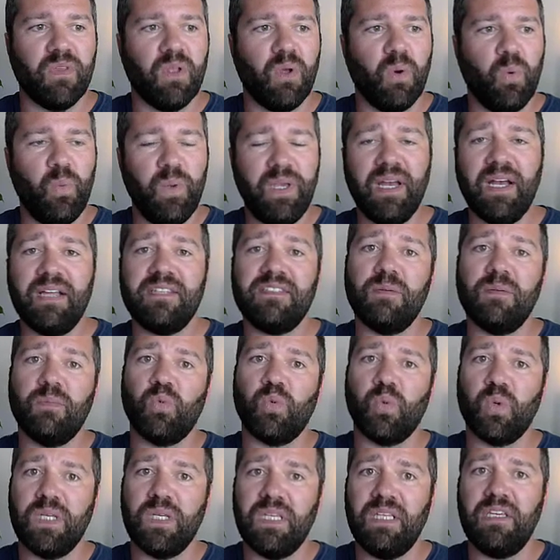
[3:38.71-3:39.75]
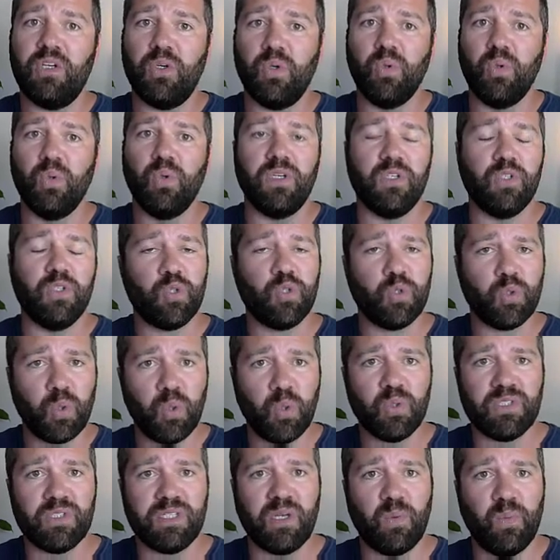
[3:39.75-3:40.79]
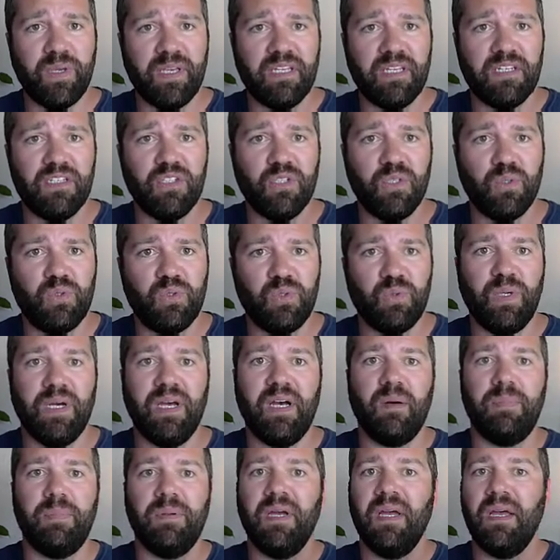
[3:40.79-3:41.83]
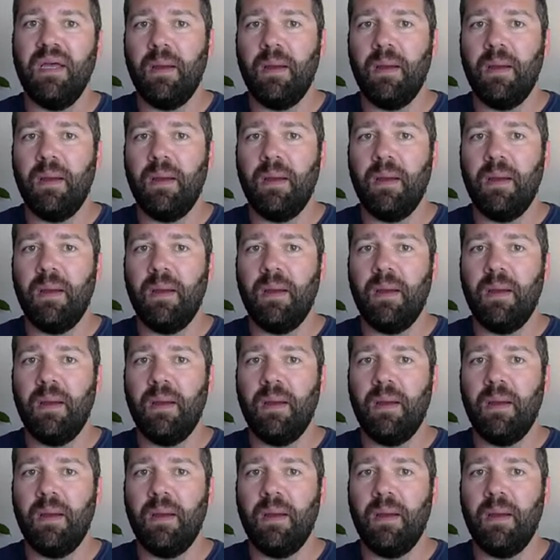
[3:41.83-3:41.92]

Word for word: we got some really cool controls that we can do to help